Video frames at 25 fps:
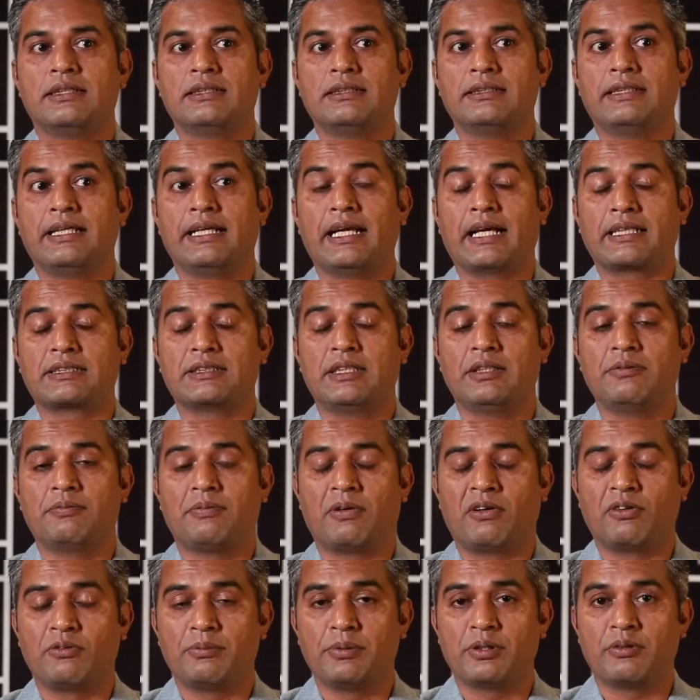They actually
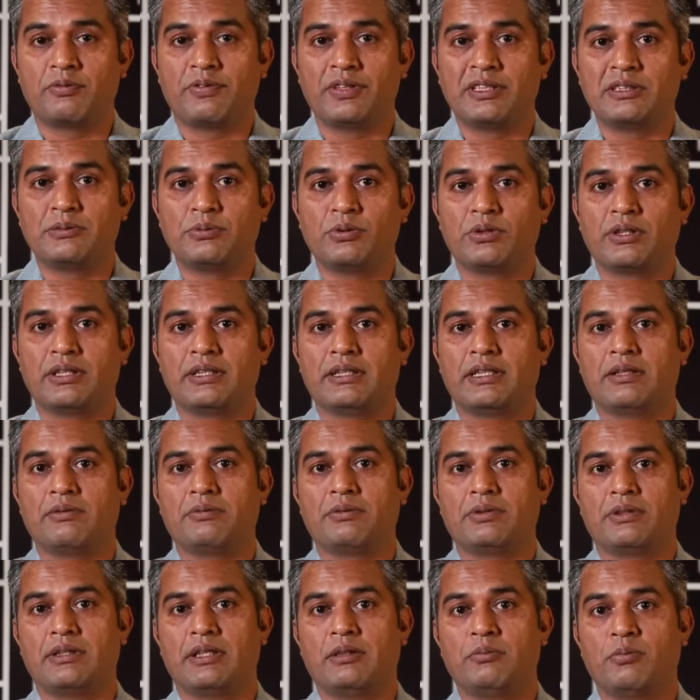found me on Facebook and they
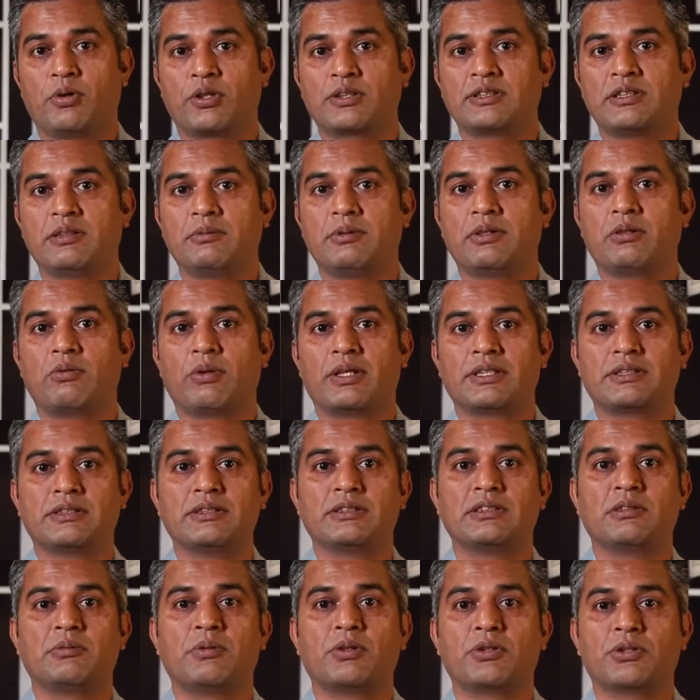were inboxing me
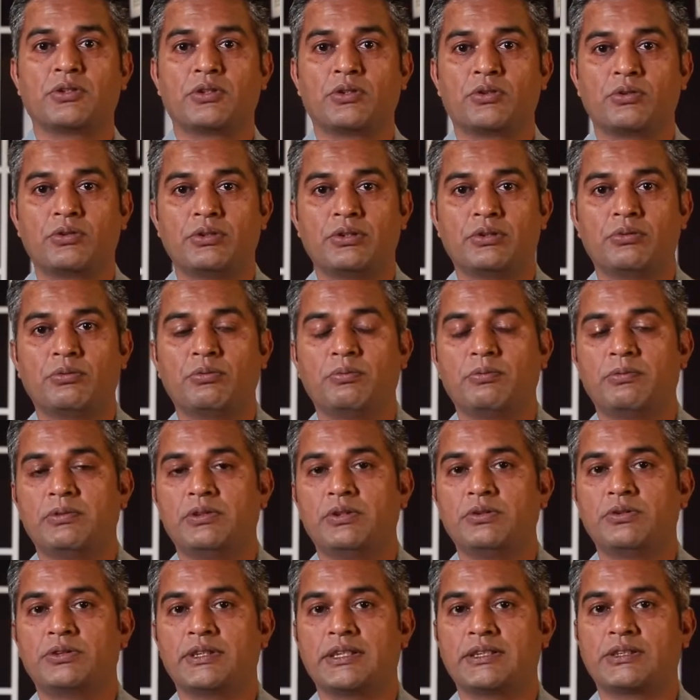questions about, you know, you,
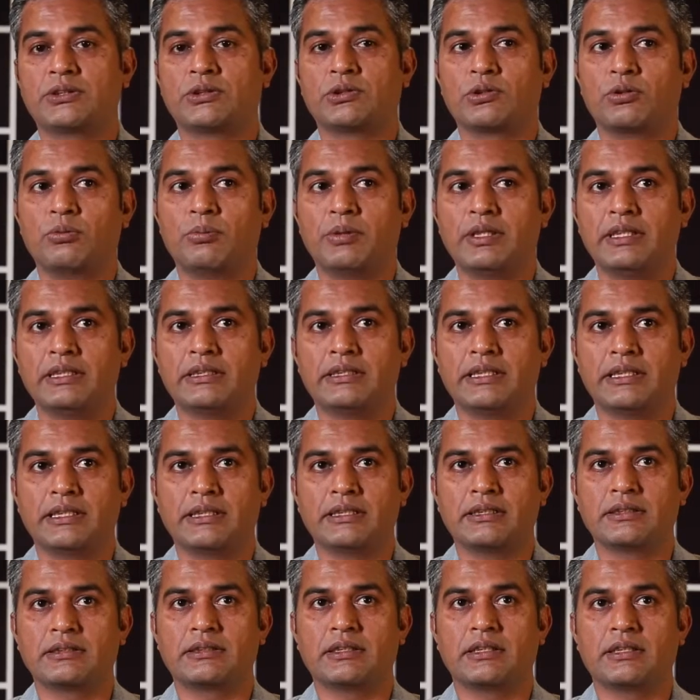you said so many
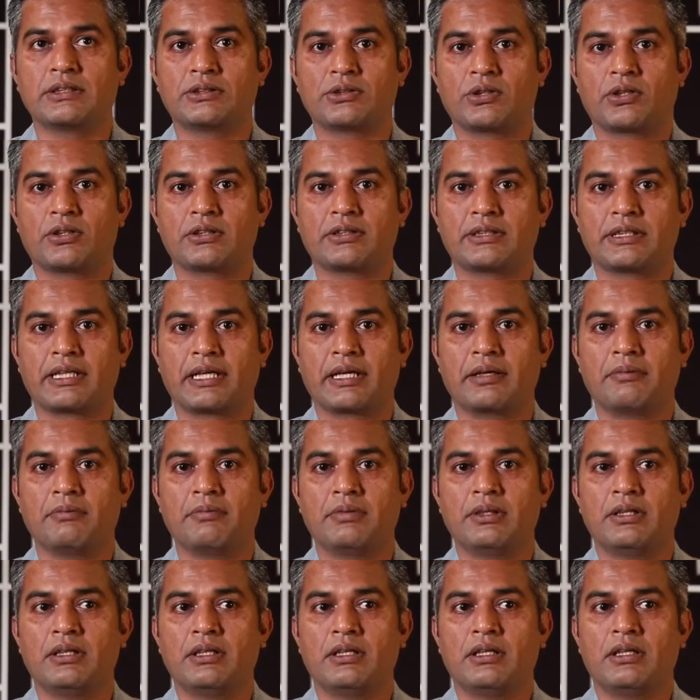things in a short time
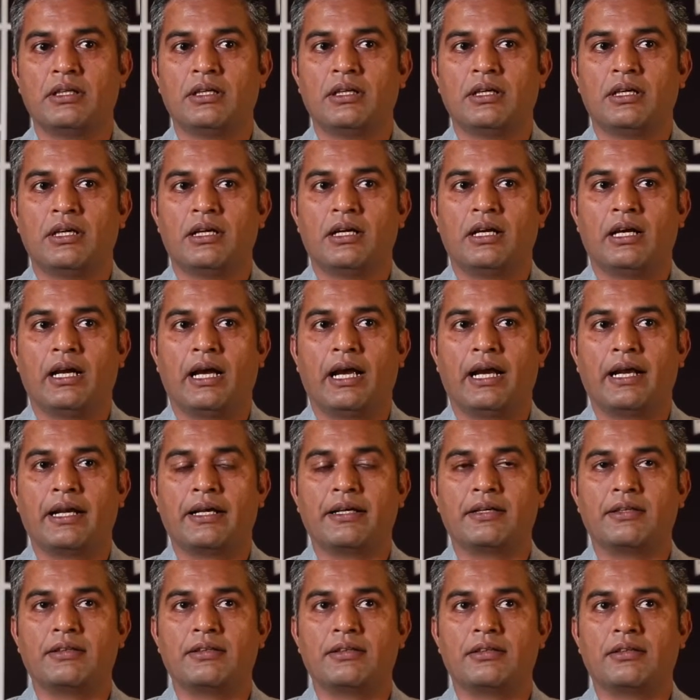
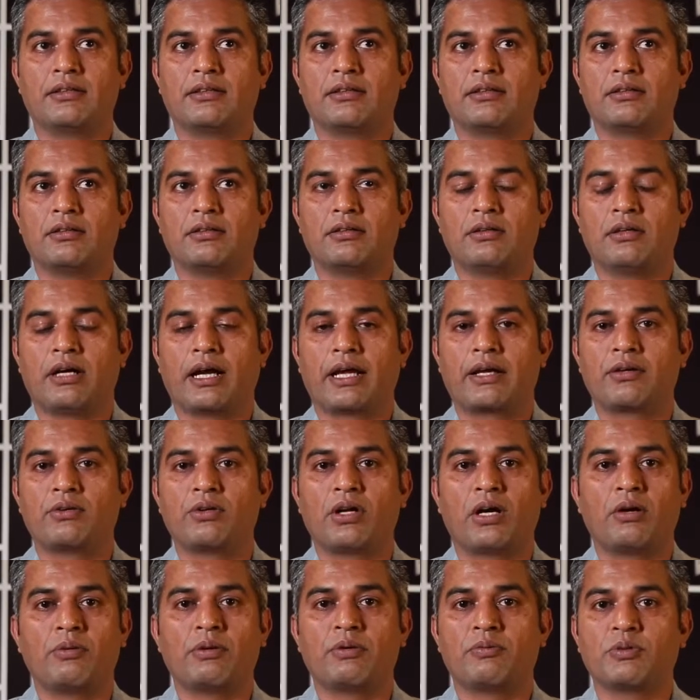and uh, I don't
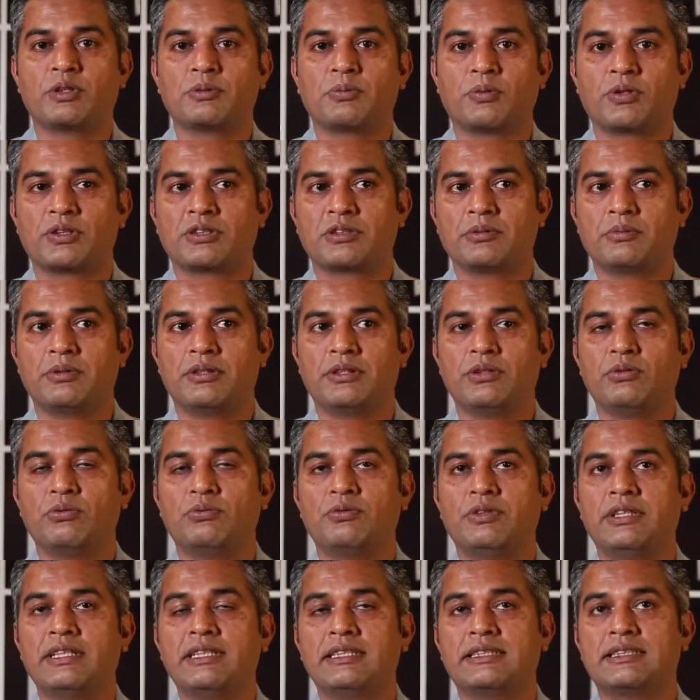know how it was possible. You
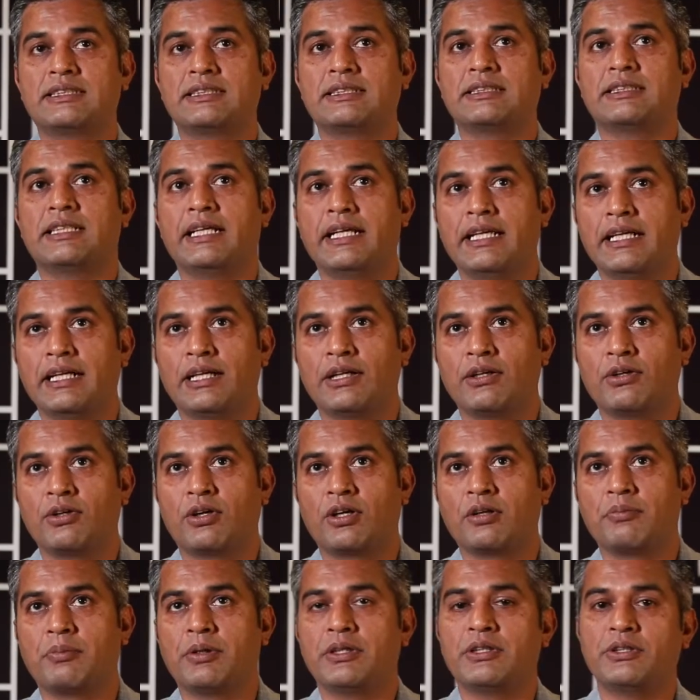didn't say a
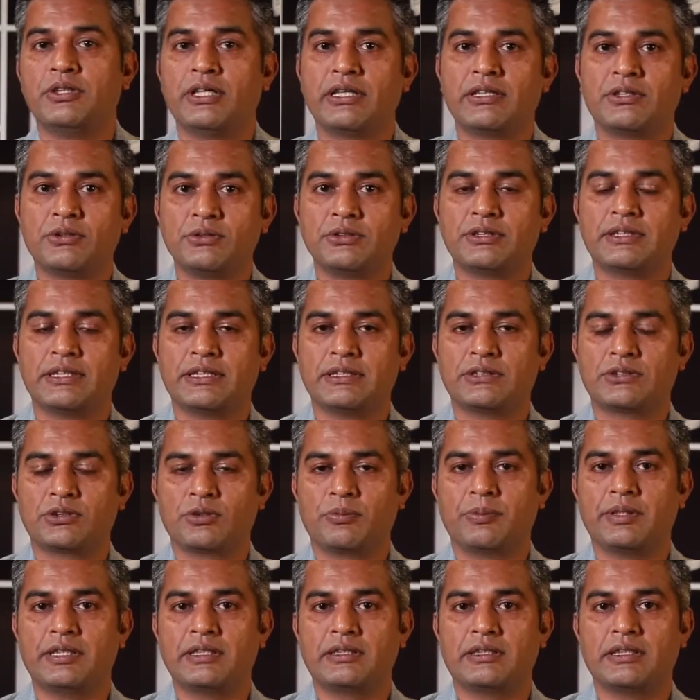lot, but yet you said
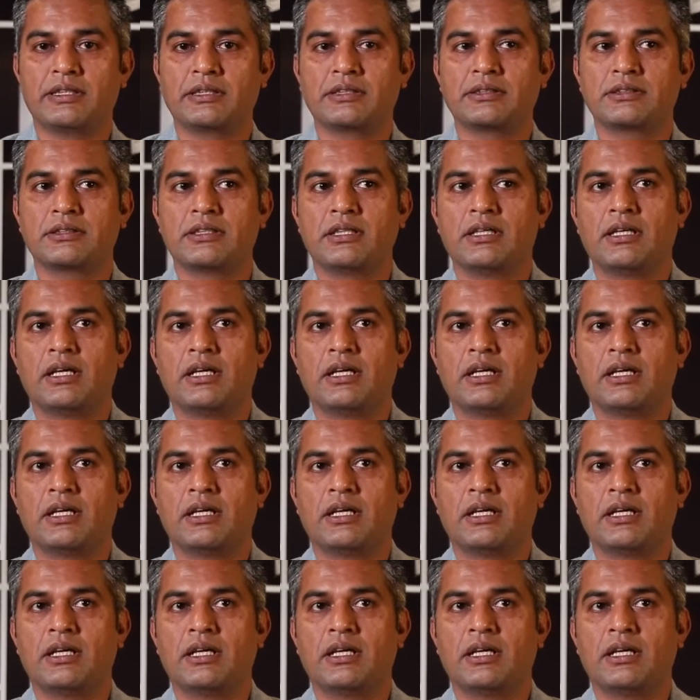so many things.